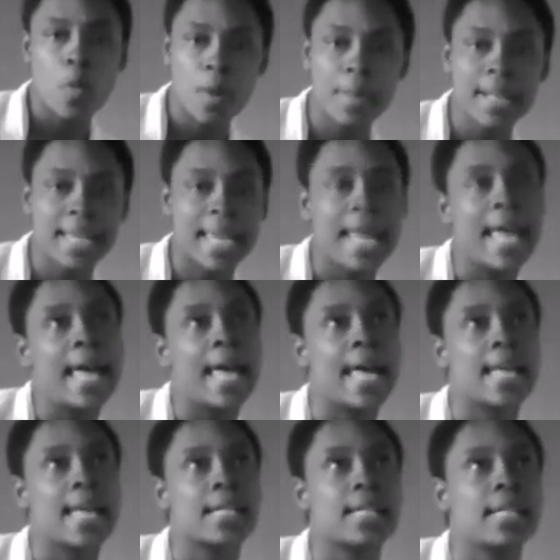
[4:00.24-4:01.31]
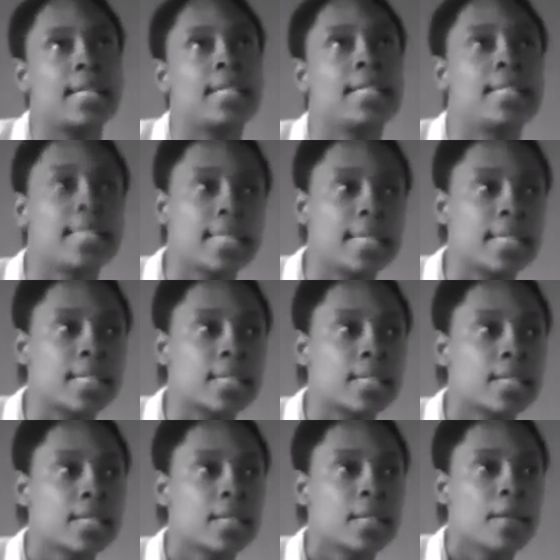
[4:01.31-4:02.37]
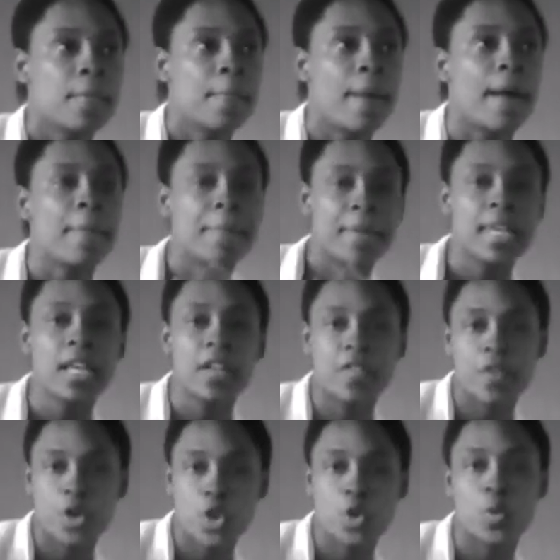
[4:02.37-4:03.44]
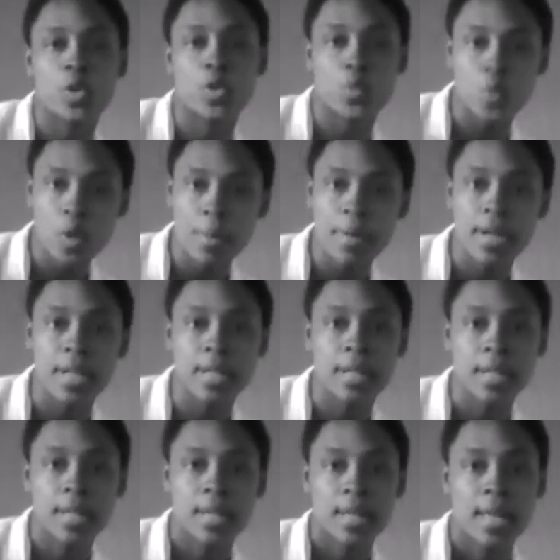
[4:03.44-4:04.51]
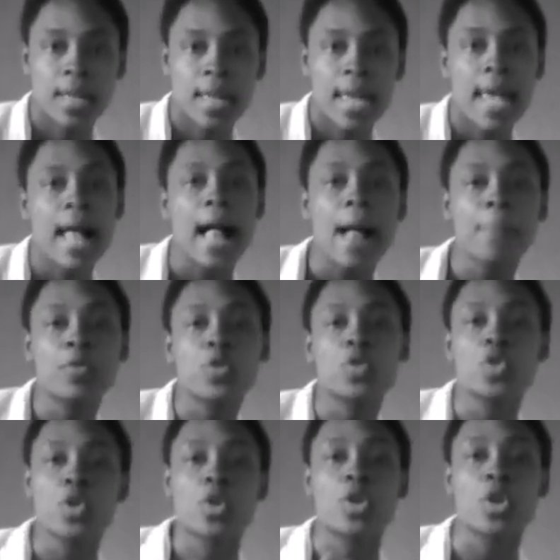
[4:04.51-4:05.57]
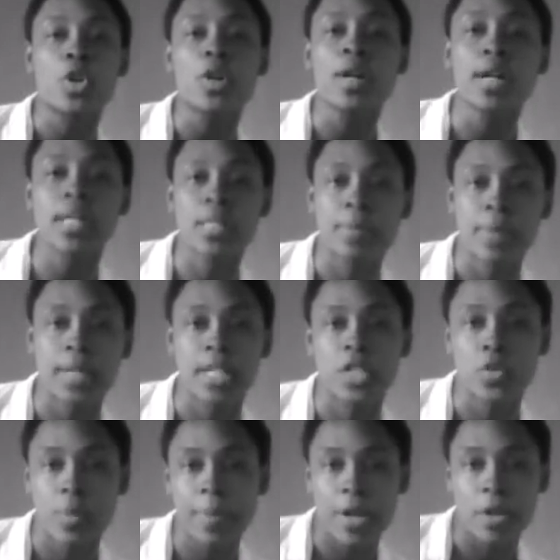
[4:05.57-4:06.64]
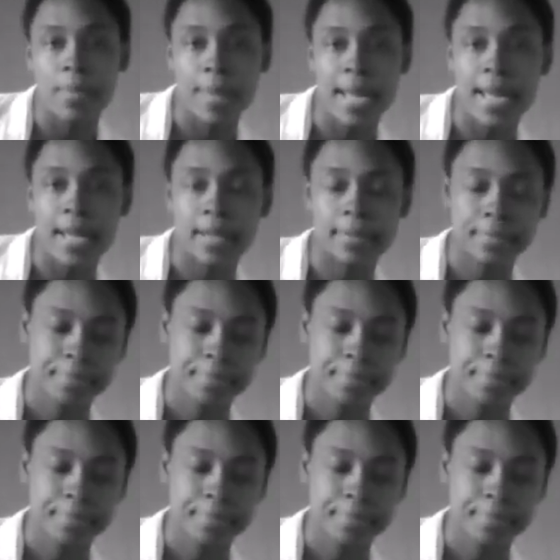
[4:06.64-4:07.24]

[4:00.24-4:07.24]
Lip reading: woman can indeed, by being a virtuous woman, help to turn her husband into a better man.